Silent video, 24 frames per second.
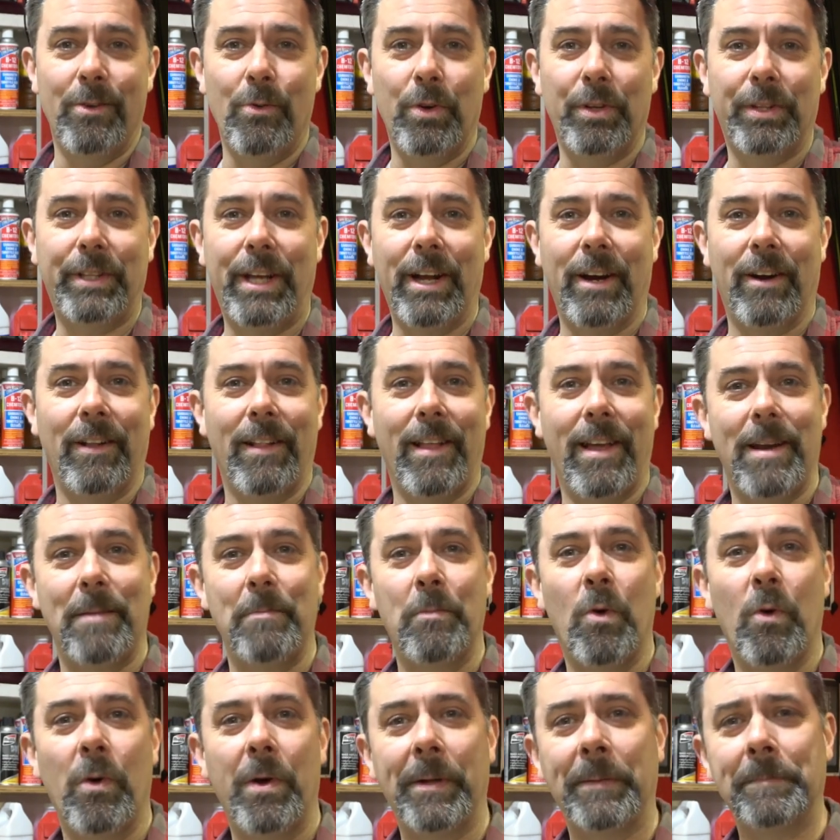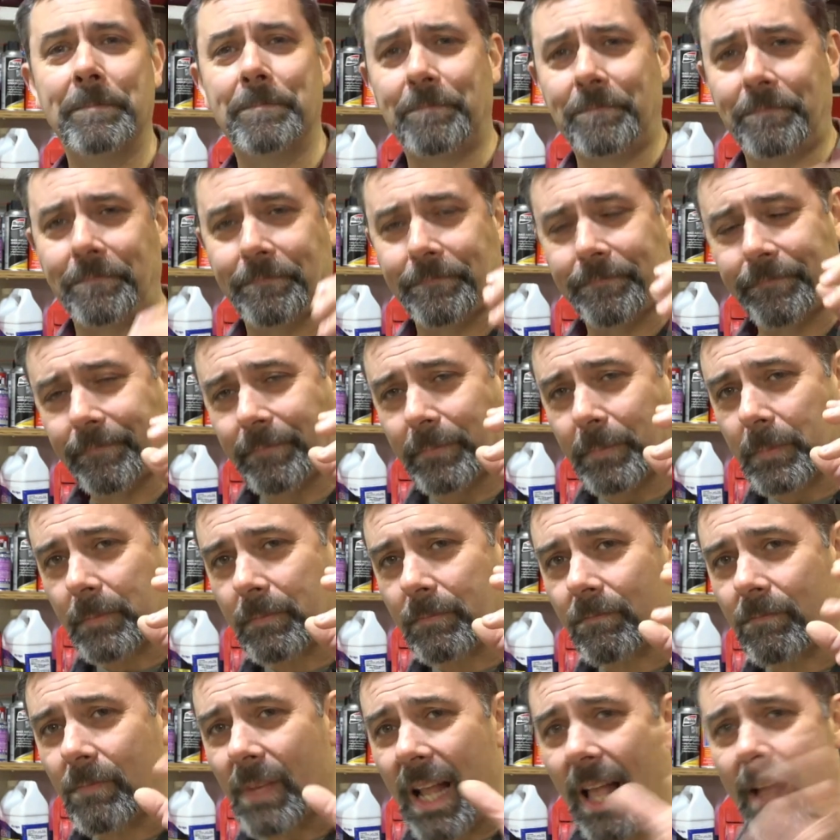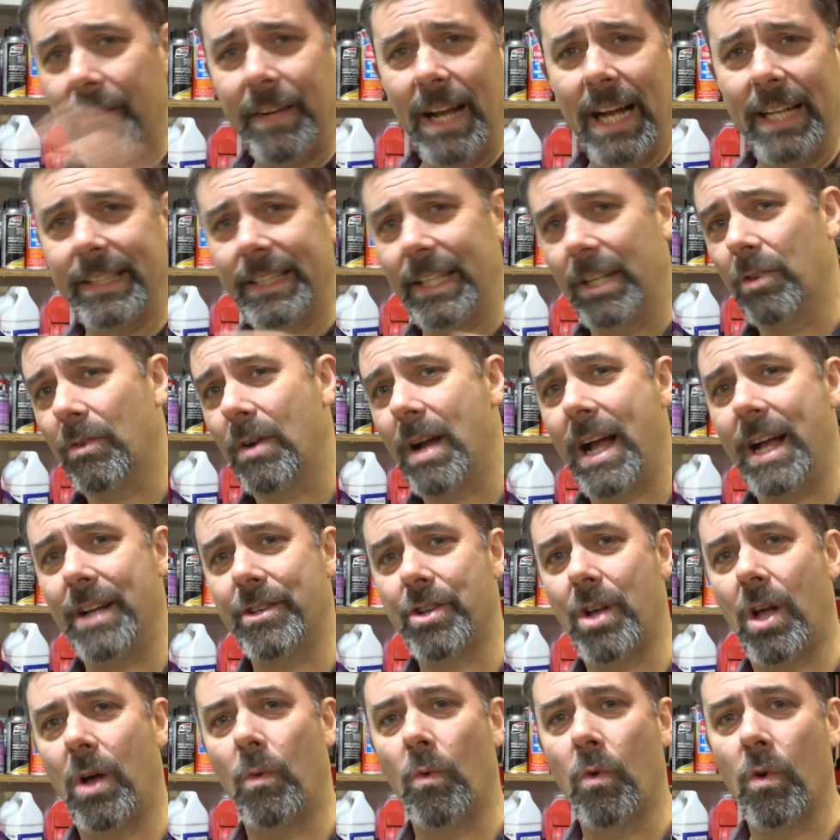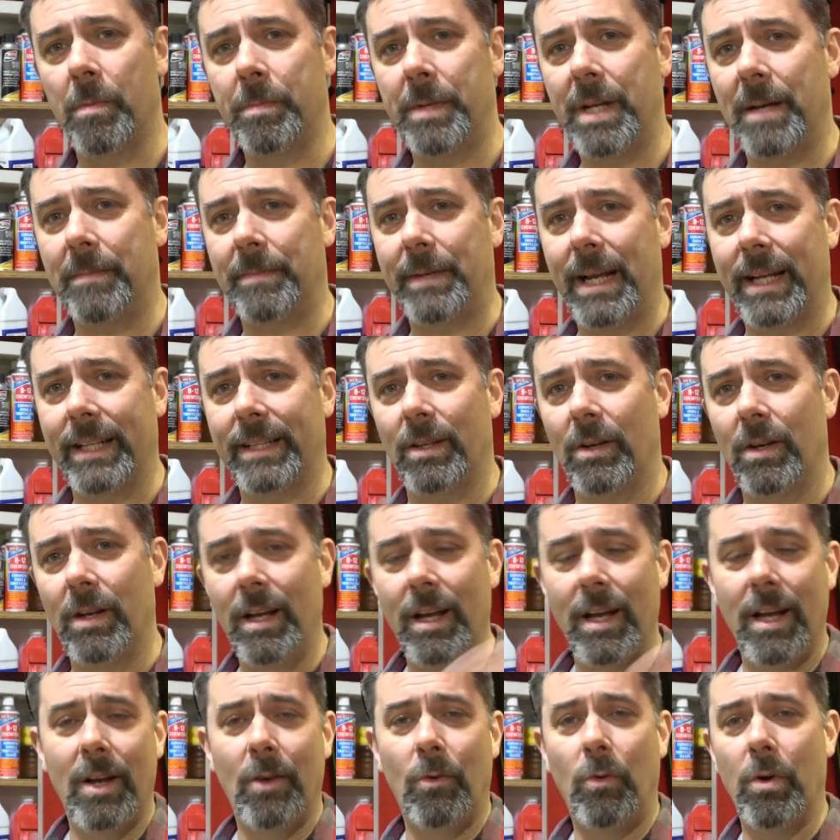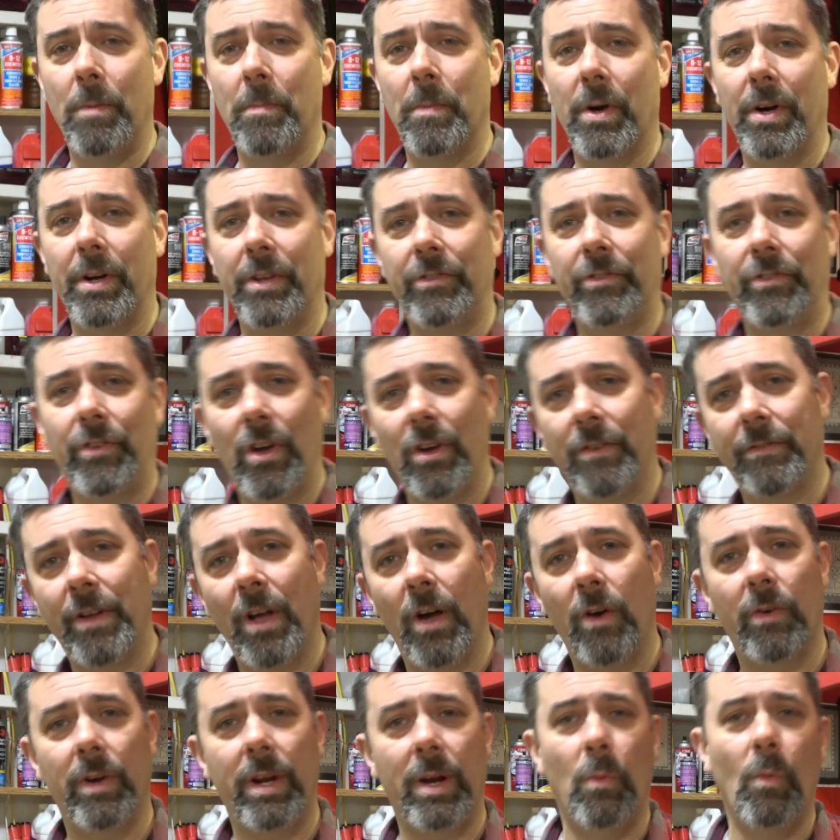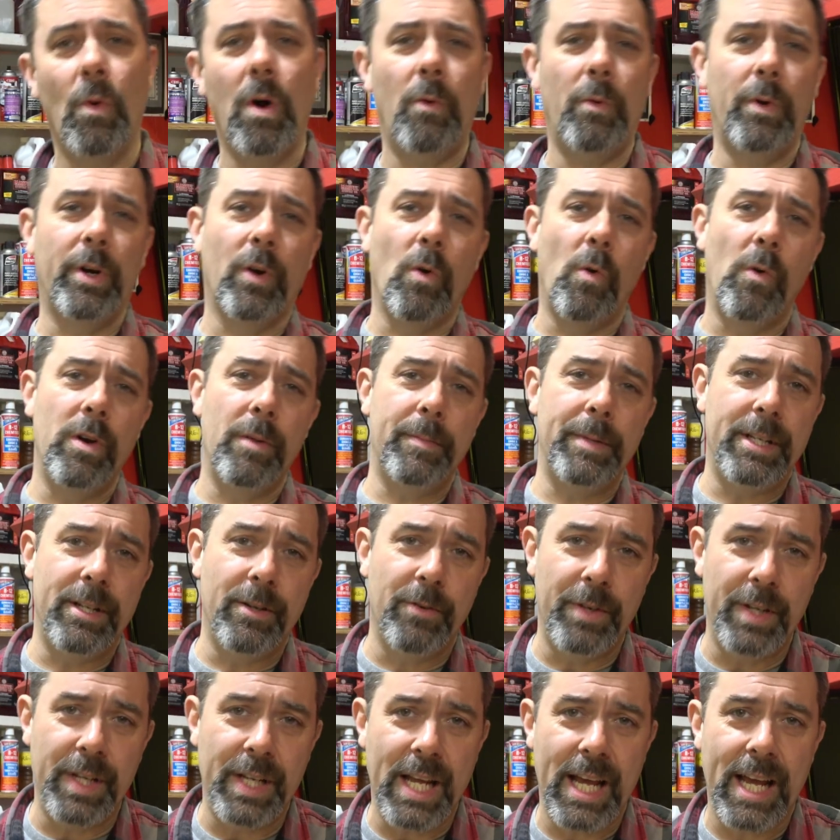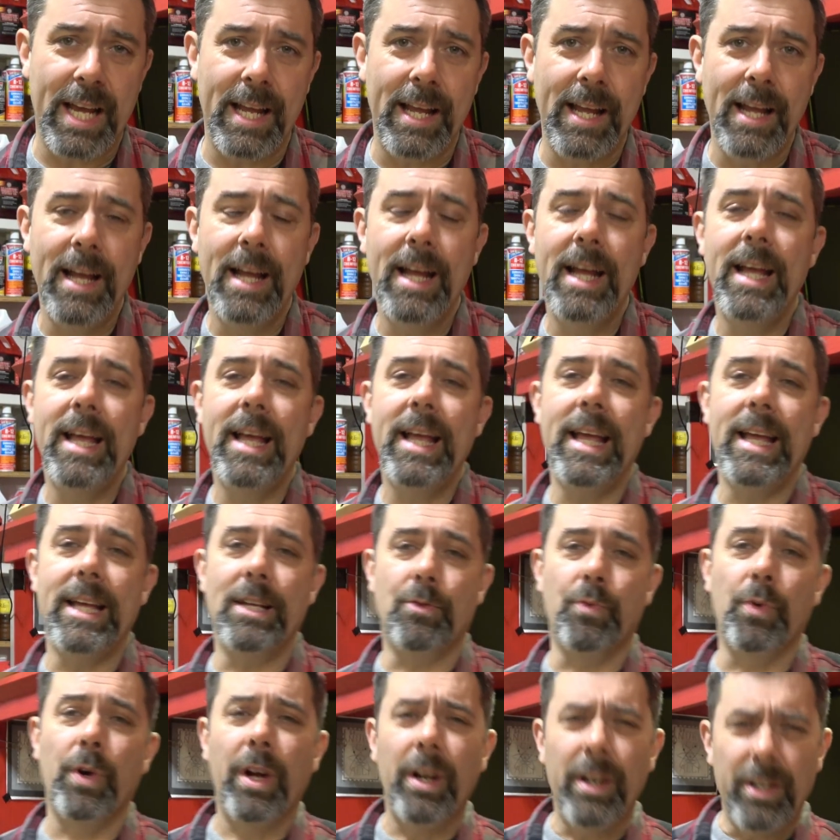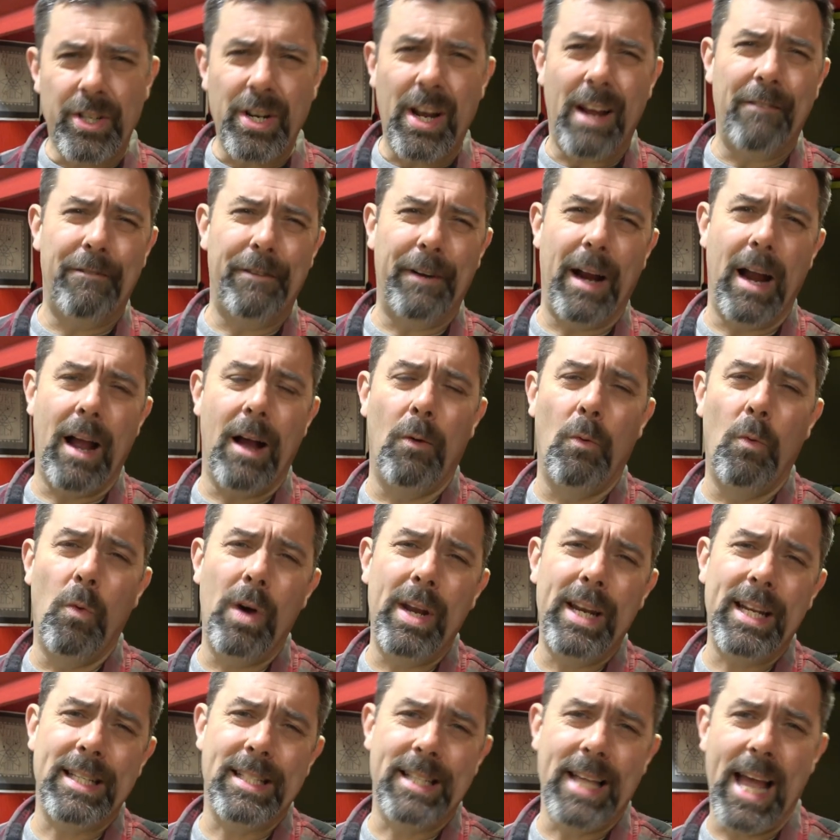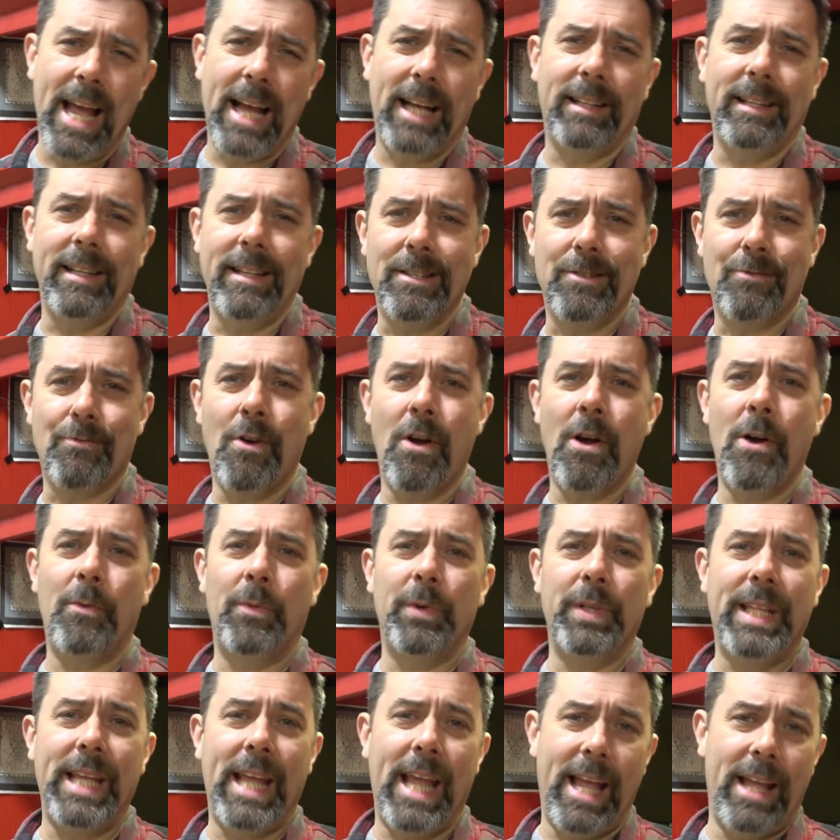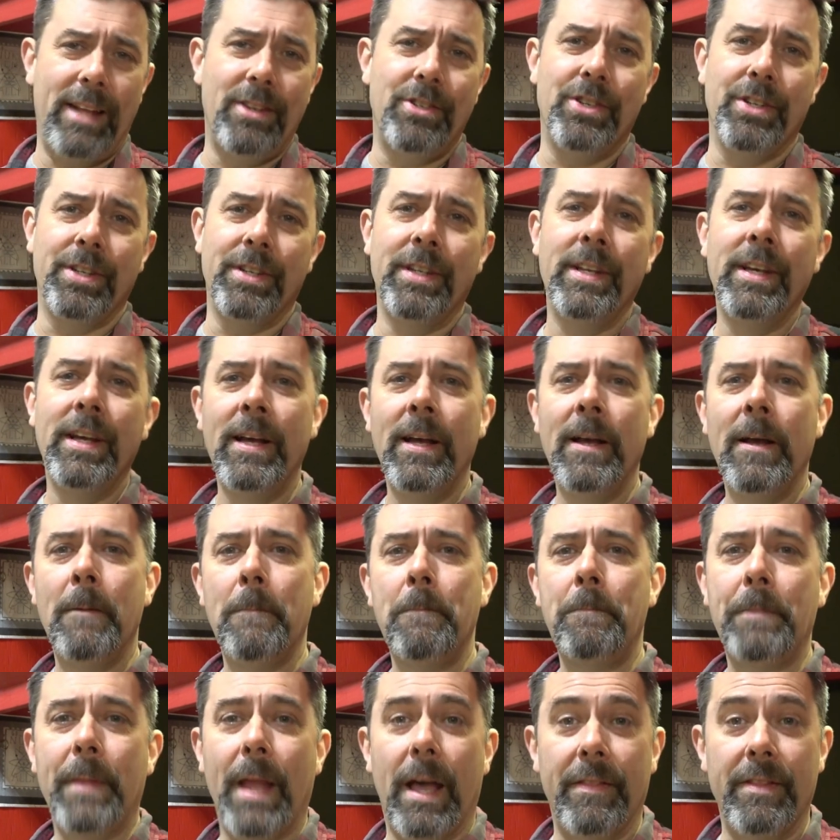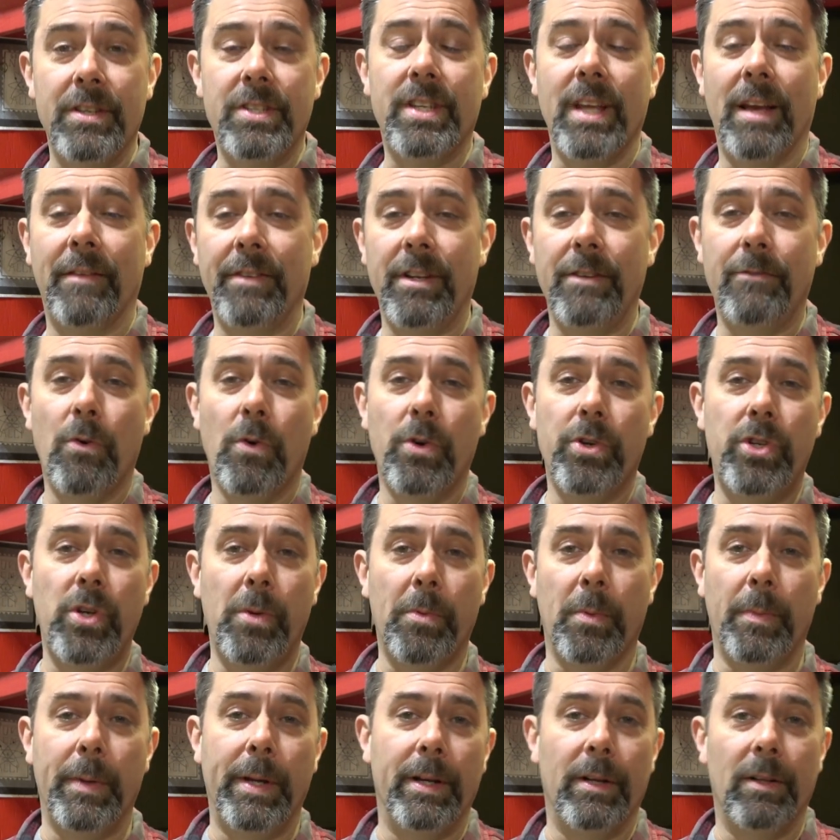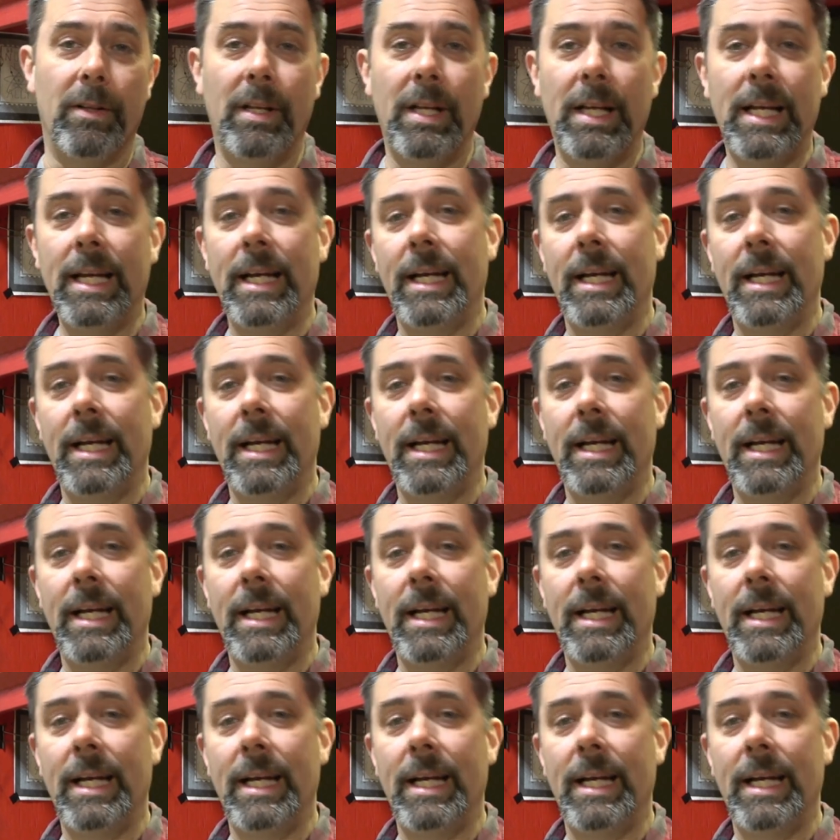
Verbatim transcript: North Carolina morning. I've got the garage all warmed up, got the wood burning stove going, and what we're going to be doing today is we're going to try to figure out what exactly is wrong with the engine on the 74 Super Beetle.